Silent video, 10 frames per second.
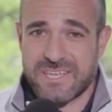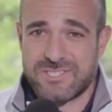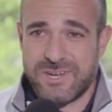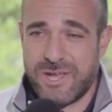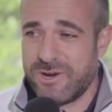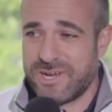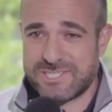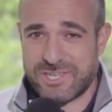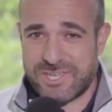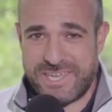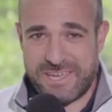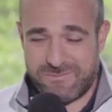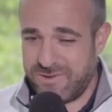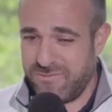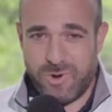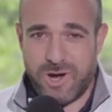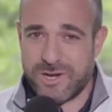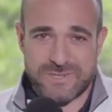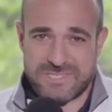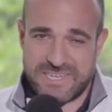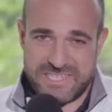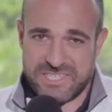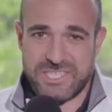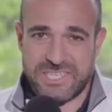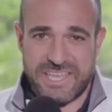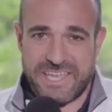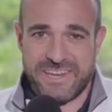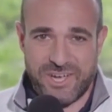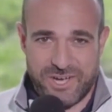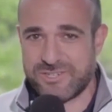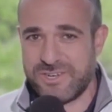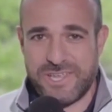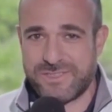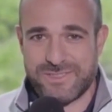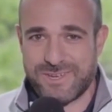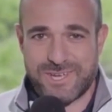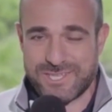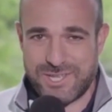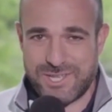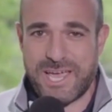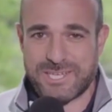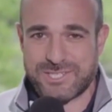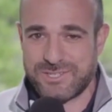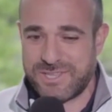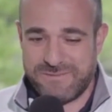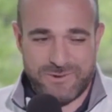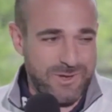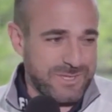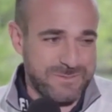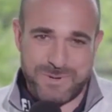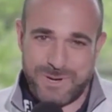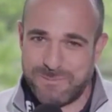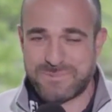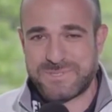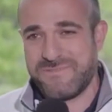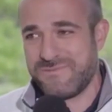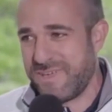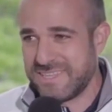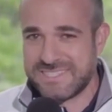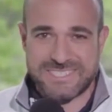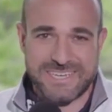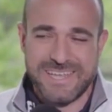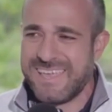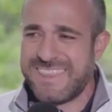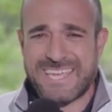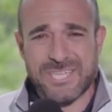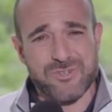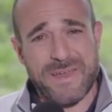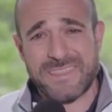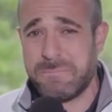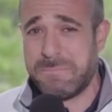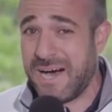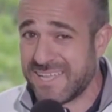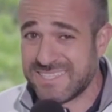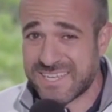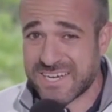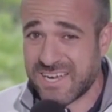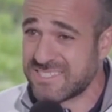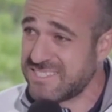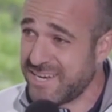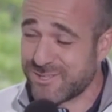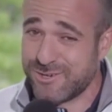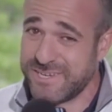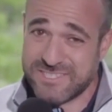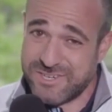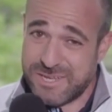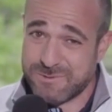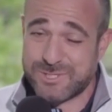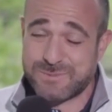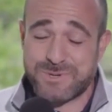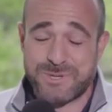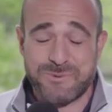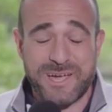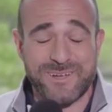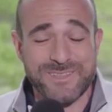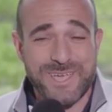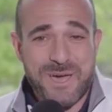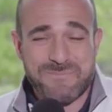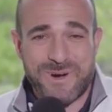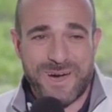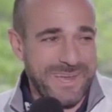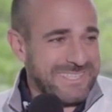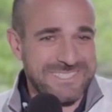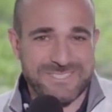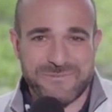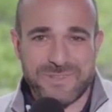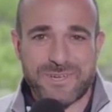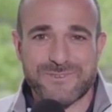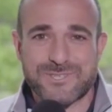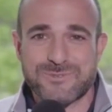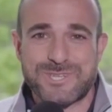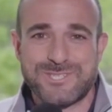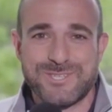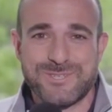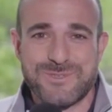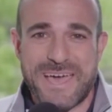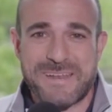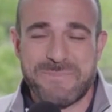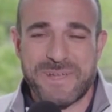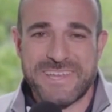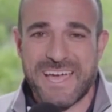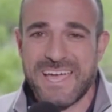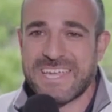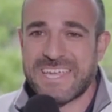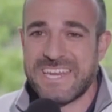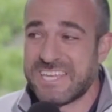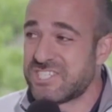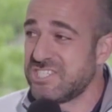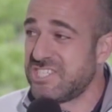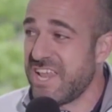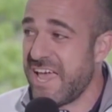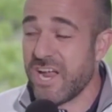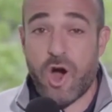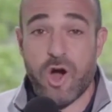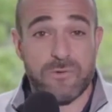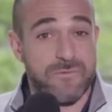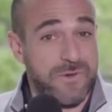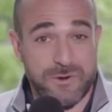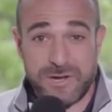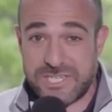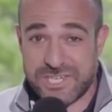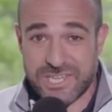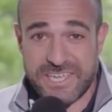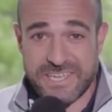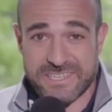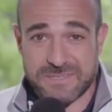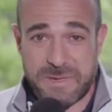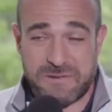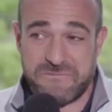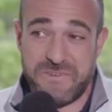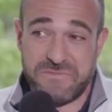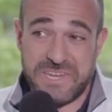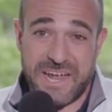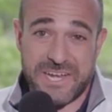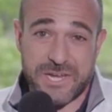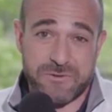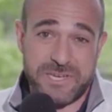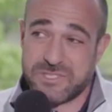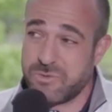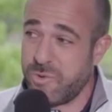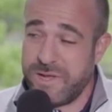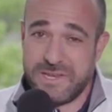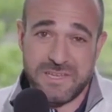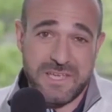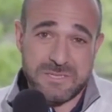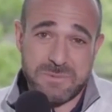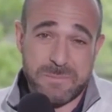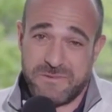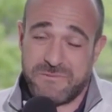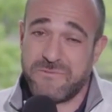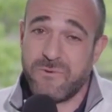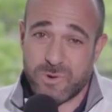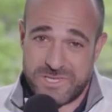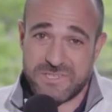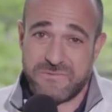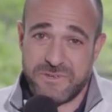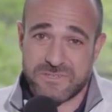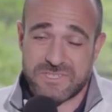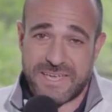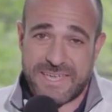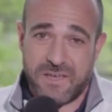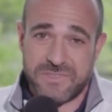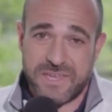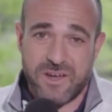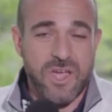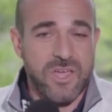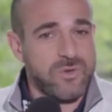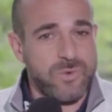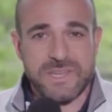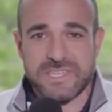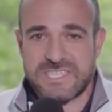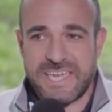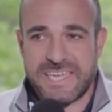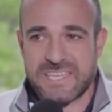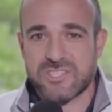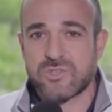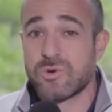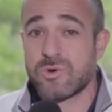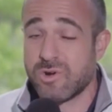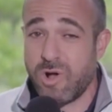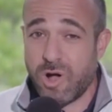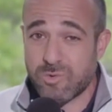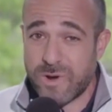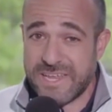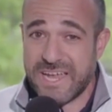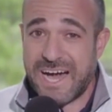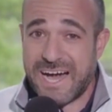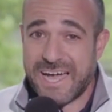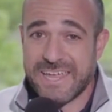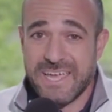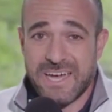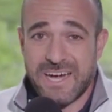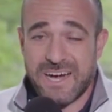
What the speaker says: Augusta. Now, Augusta can get rid of water. It's like Disneyland underneath Augusta National. They have all these pumps and vents, and they can drain the ponds at Augusta, I learned yesterday, which is pretty wild. But I guess it's a flick of a switch to do that. But, yeah, conditions today are very chilly. It's about 59 degrees. The wind probably in the 40s, it feels like out there. The wind is kicking. The scores are already high